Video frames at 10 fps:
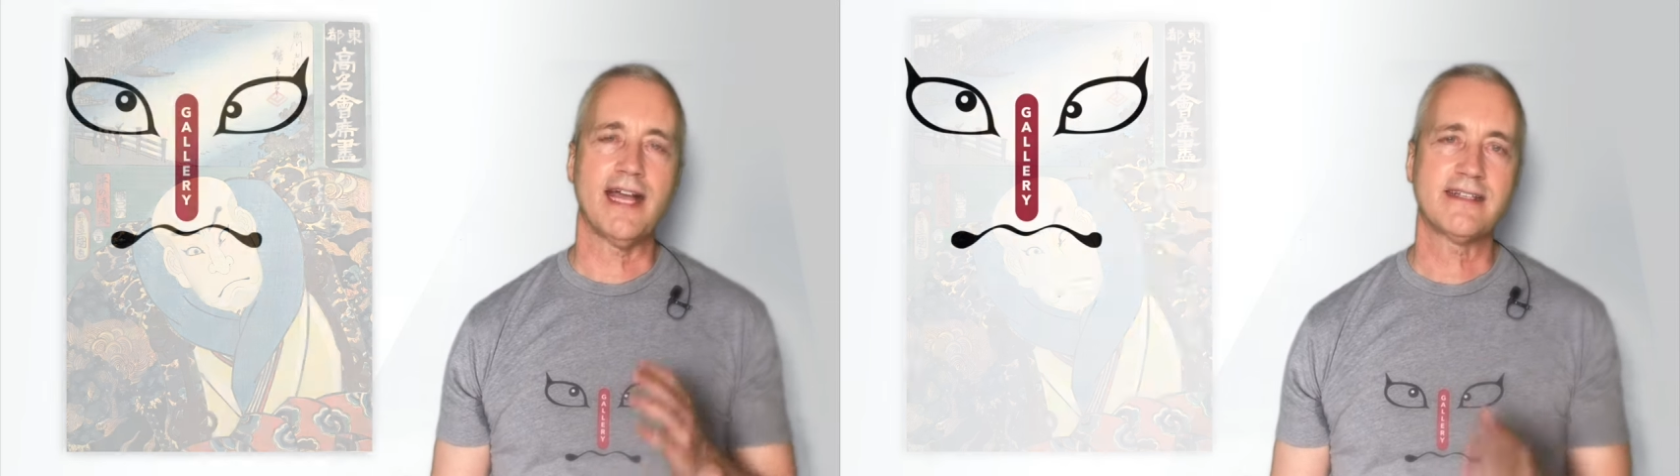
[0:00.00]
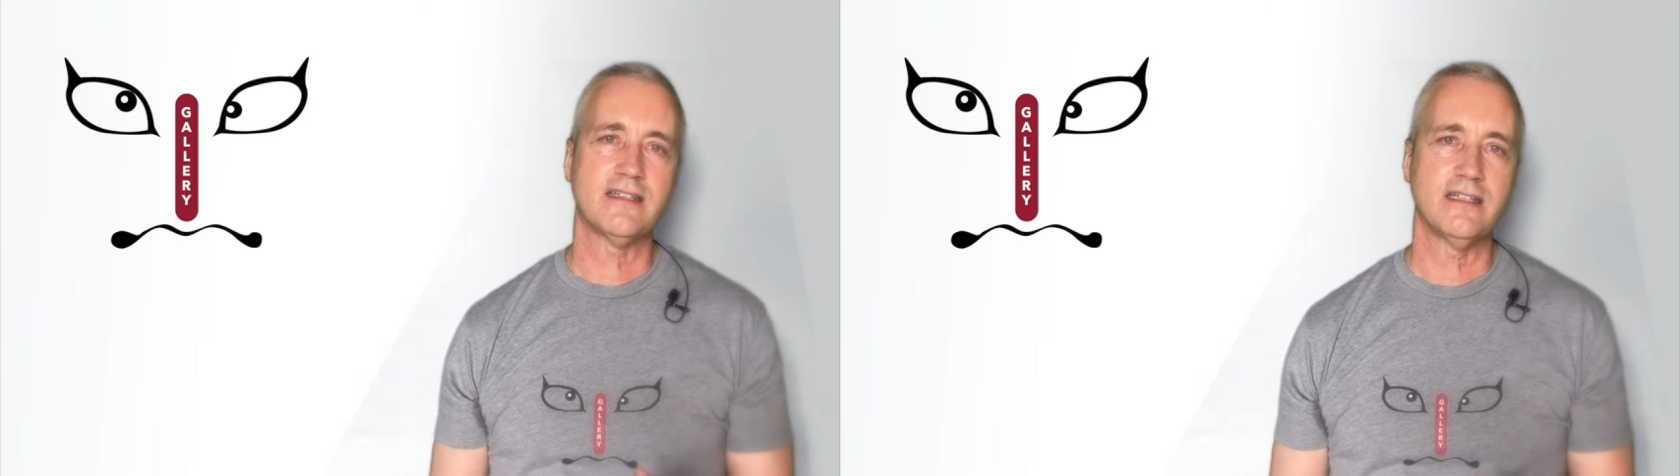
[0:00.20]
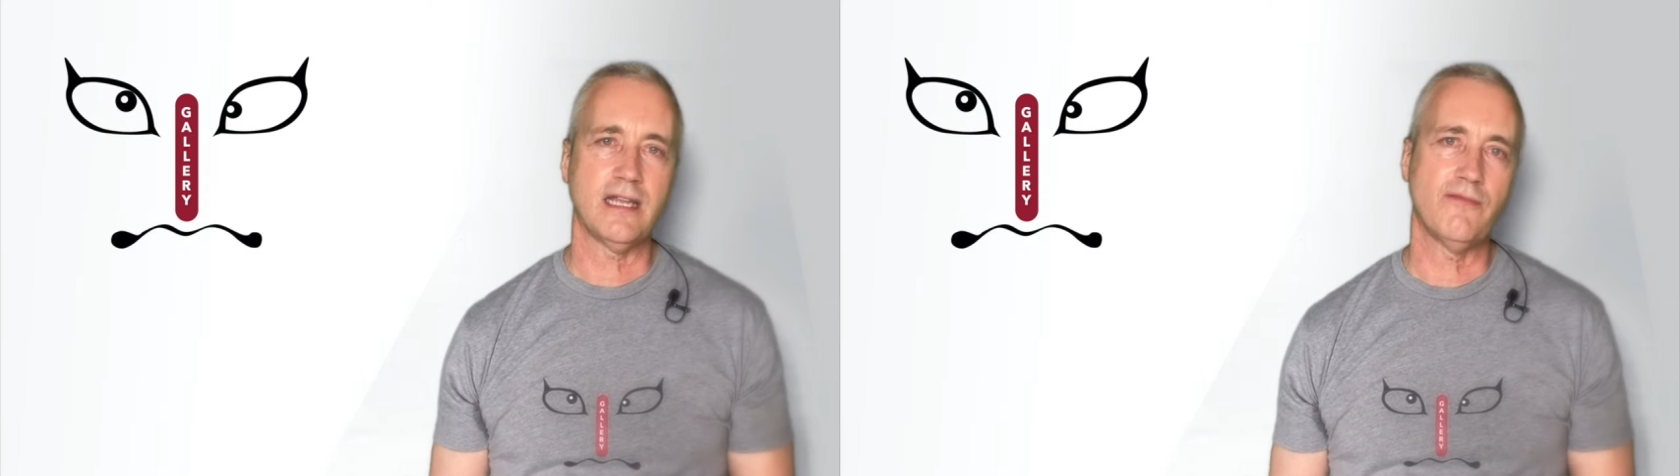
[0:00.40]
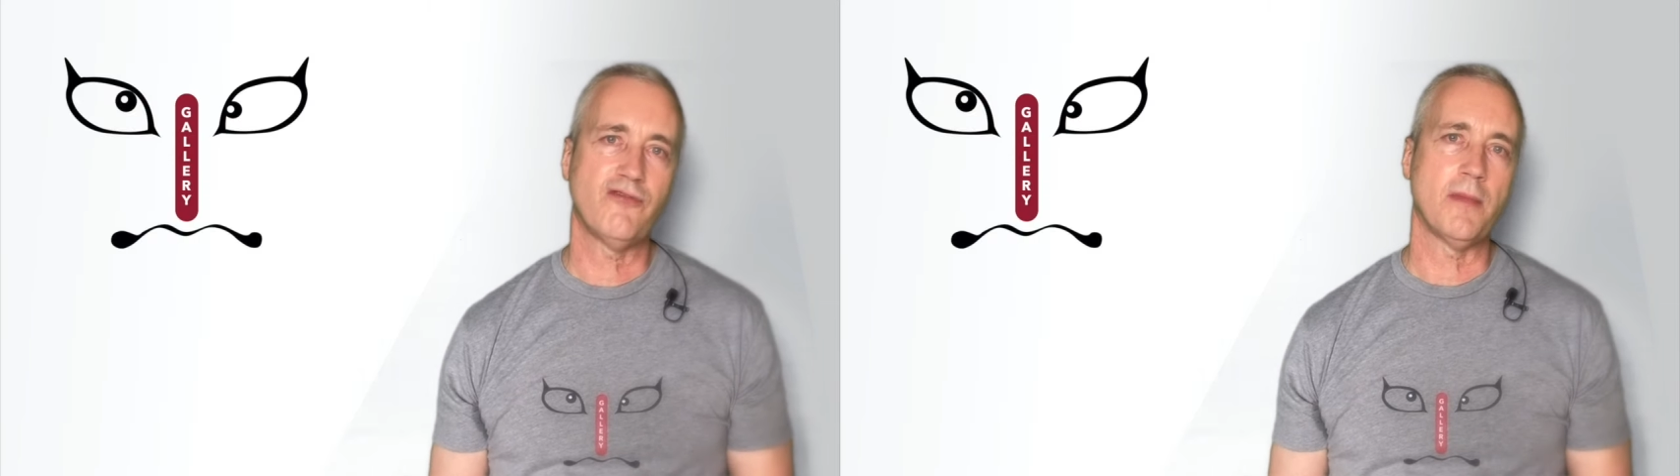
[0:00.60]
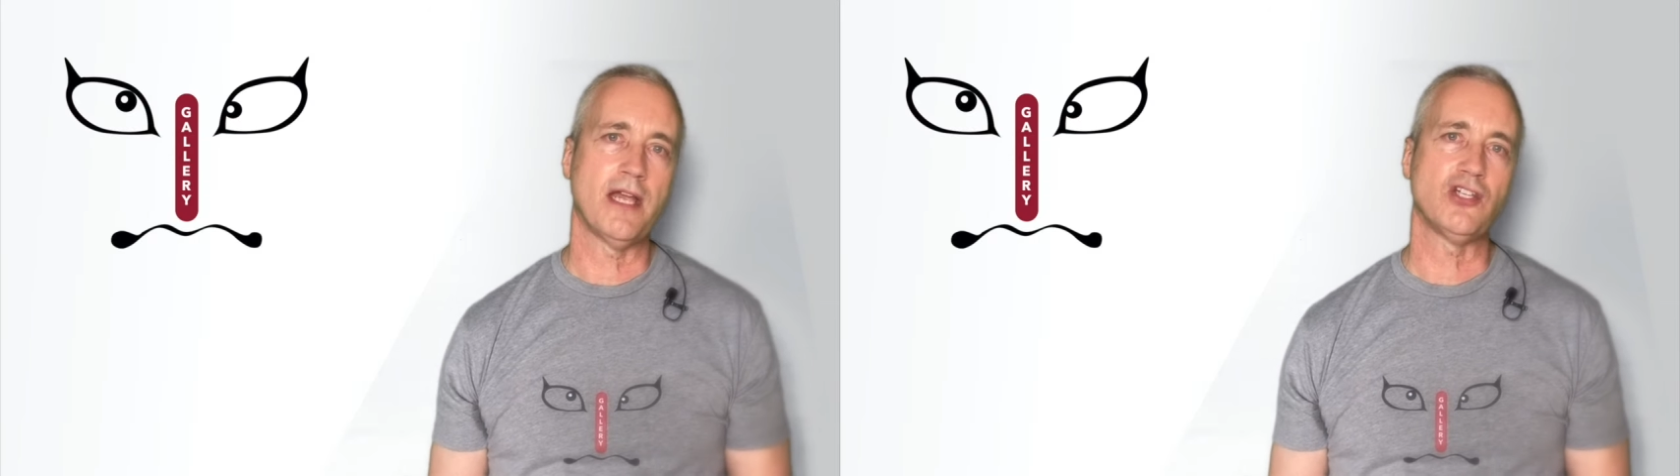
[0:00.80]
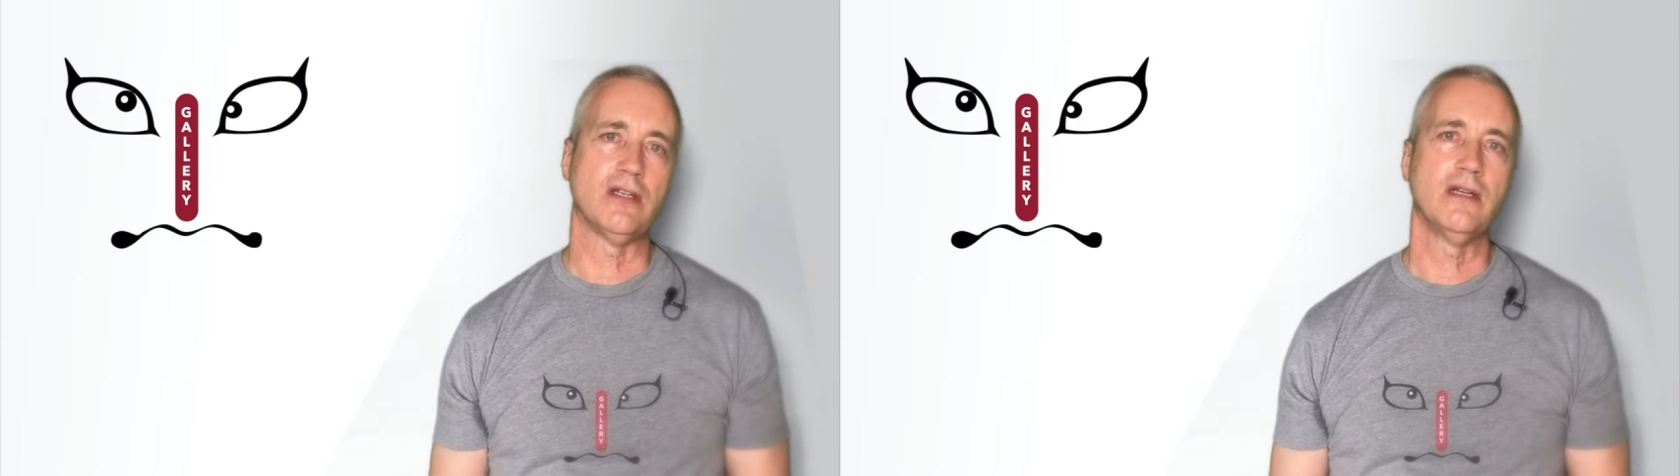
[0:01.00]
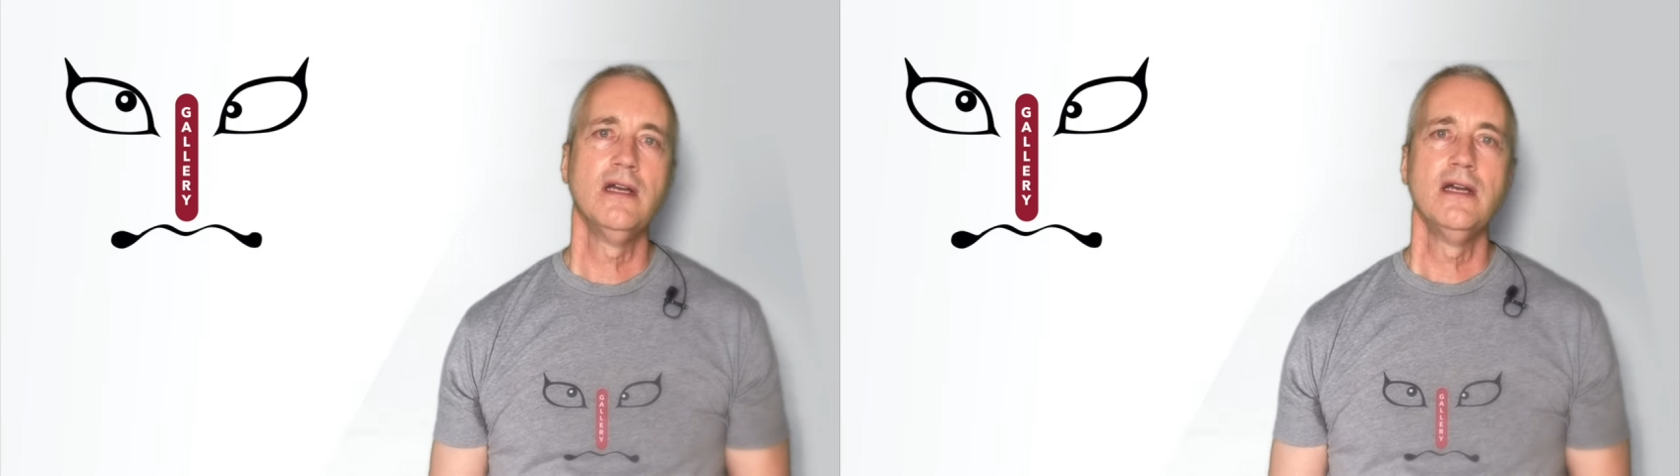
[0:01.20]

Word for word: excellent information